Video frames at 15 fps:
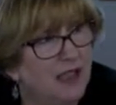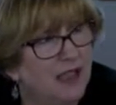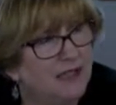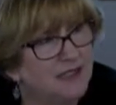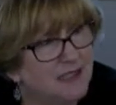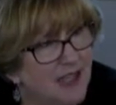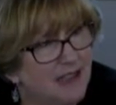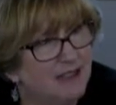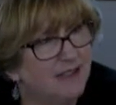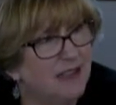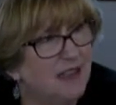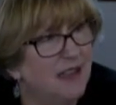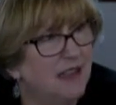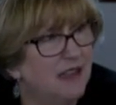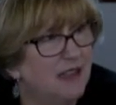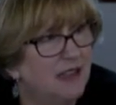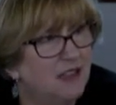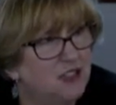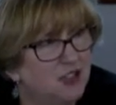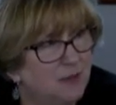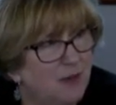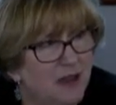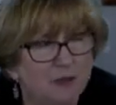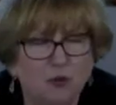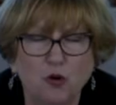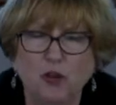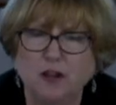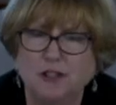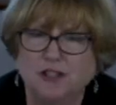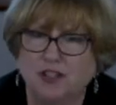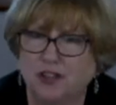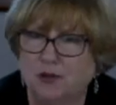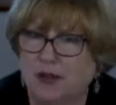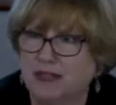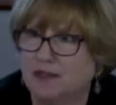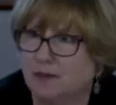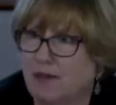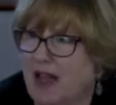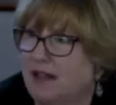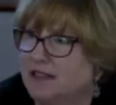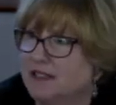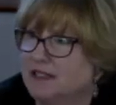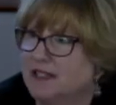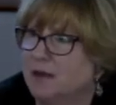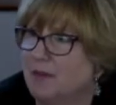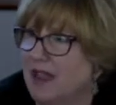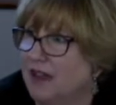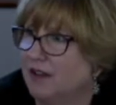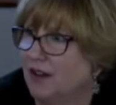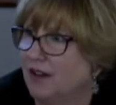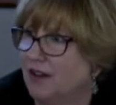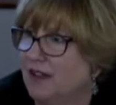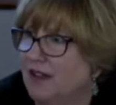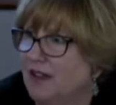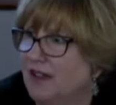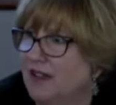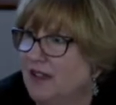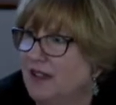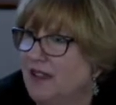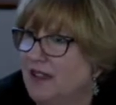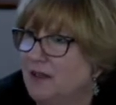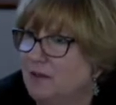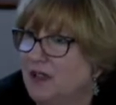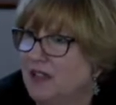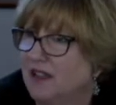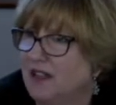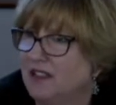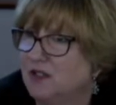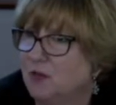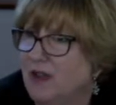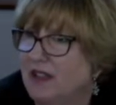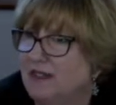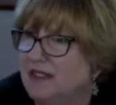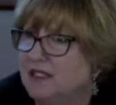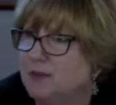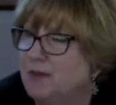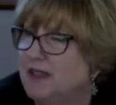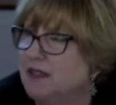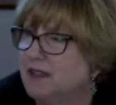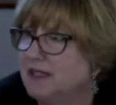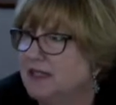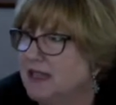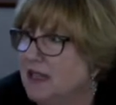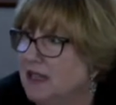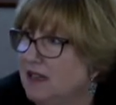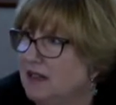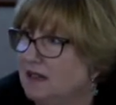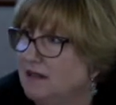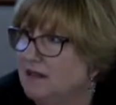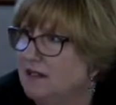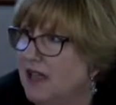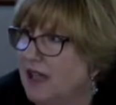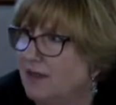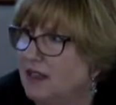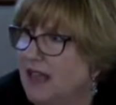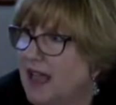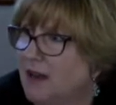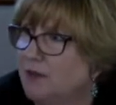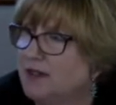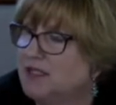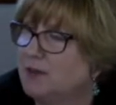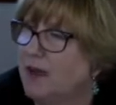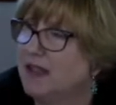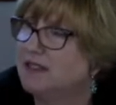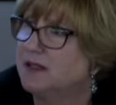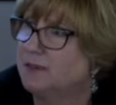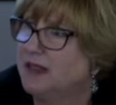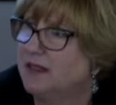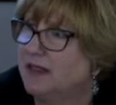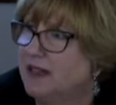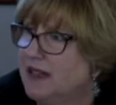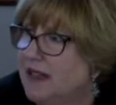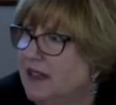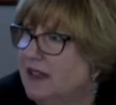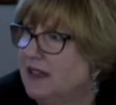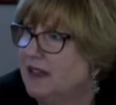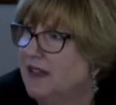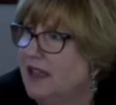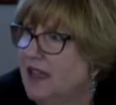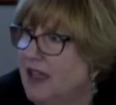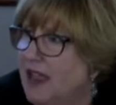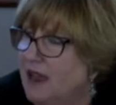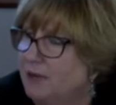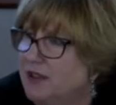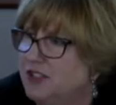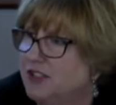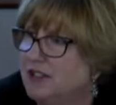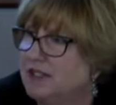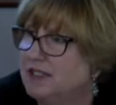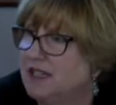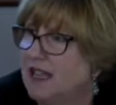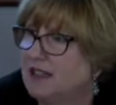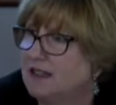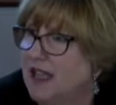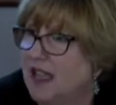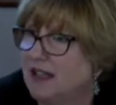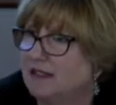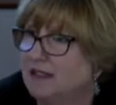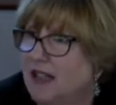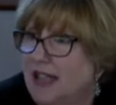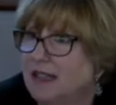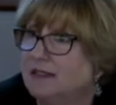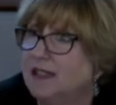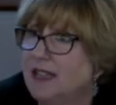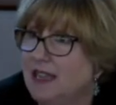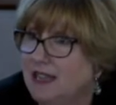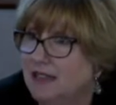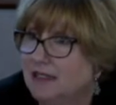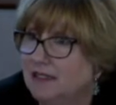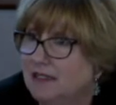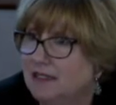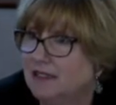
And secondly, it should be important to you as a policymaker, because we in this building have a lot of responsibility, and we shouldn't take that lightly.